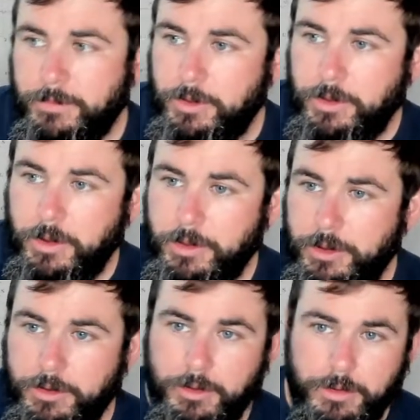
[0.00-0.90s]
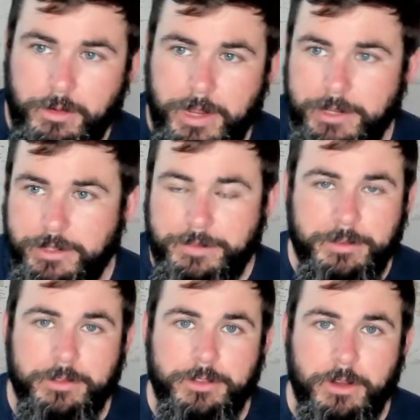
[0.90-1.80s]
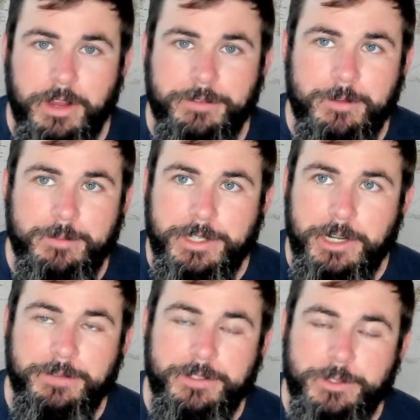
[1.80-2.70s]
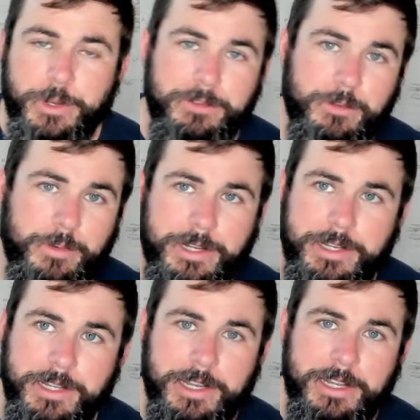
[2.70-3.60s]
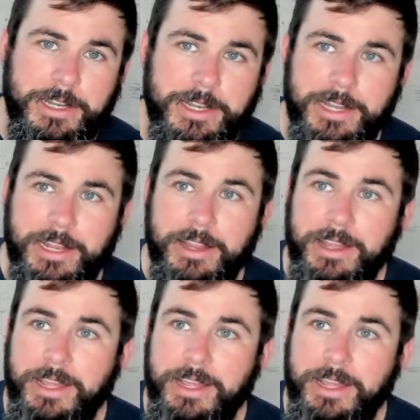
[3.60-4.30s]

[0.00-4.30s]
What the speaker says: going around just feeling sorry for himself and sorry for what he did, and that